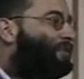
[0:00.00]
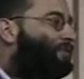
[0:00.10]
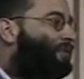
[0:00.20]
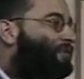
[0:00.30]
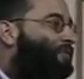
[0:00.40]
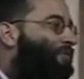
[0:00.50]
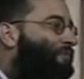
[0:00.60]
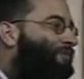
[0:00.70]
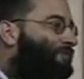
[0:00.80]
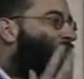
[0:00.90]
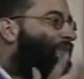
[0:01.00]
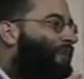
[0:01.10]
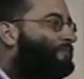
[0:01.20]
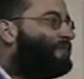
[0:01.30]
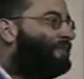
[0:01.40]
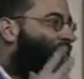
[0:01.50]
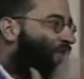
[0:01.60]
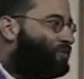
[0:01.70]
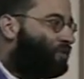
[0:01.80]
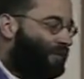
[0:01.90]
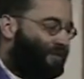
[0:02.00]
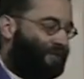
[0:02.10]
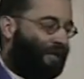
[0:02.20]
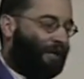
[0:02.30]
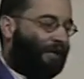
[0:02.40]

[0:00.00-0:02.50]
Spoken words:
or the video games and the electronics.